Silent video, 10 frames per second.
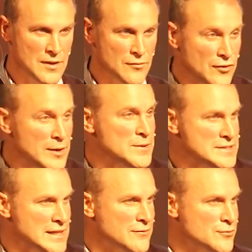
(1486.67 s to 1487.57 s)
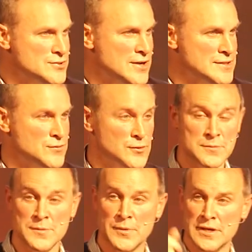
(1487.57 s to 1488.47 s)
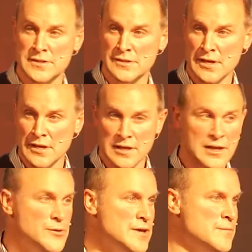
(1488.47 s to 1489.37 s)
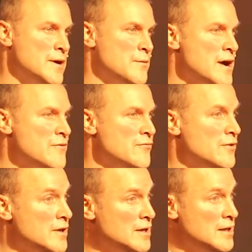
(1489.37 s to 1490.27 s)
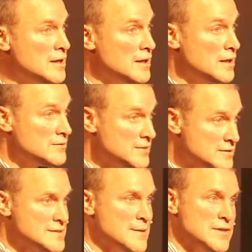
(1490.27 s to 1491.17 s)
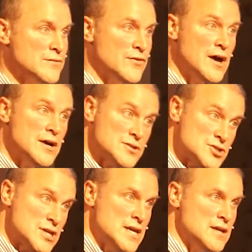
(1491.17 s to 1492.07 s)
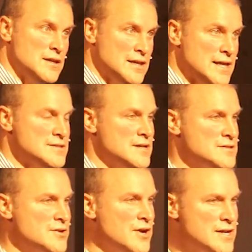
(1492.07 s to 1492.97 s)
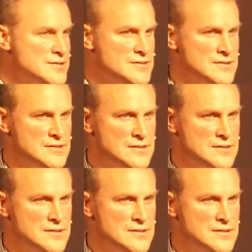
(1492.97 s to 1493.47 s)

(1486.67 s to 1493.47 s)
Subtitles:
Philippa's life was transformed because Louie, my wife, did the same thing for her. She led her to Christ.